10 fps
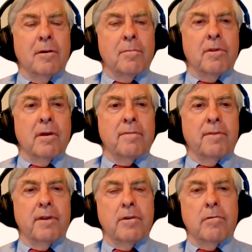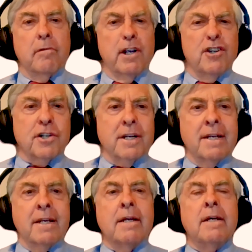in terms of the
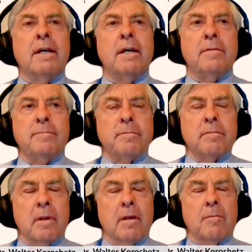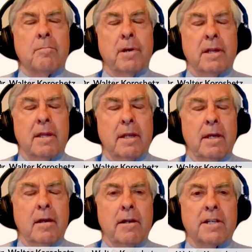duration, but
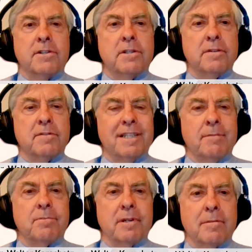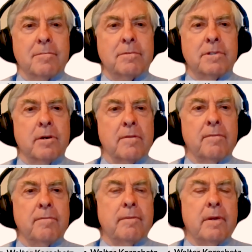the clusters of symptoms are
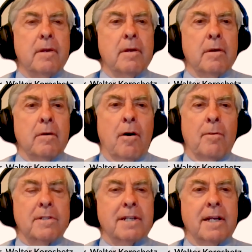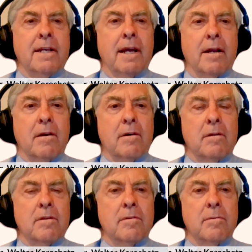almost
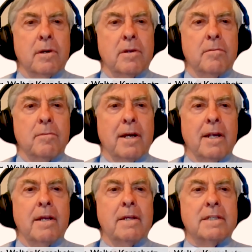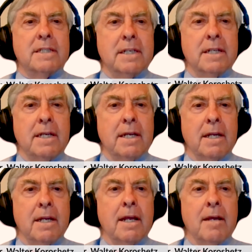identical to what you might see
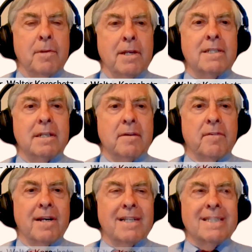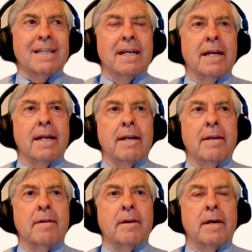in ME CFS.
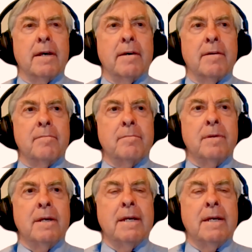And um,